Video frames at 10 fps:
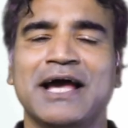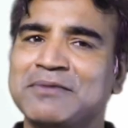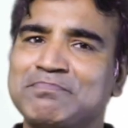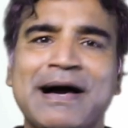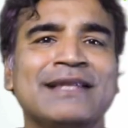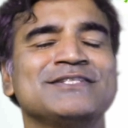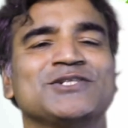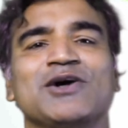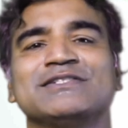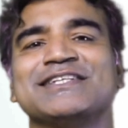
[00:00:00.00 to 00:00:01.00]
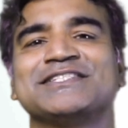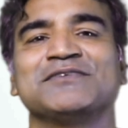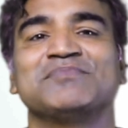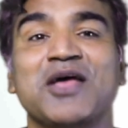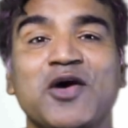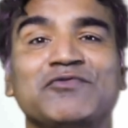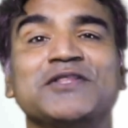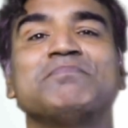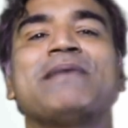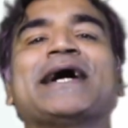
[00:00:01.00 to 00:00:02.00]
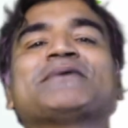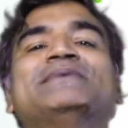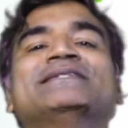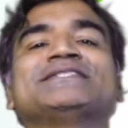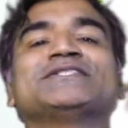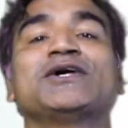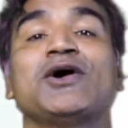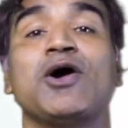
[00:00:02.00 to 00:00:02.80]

and balance our system with back bends.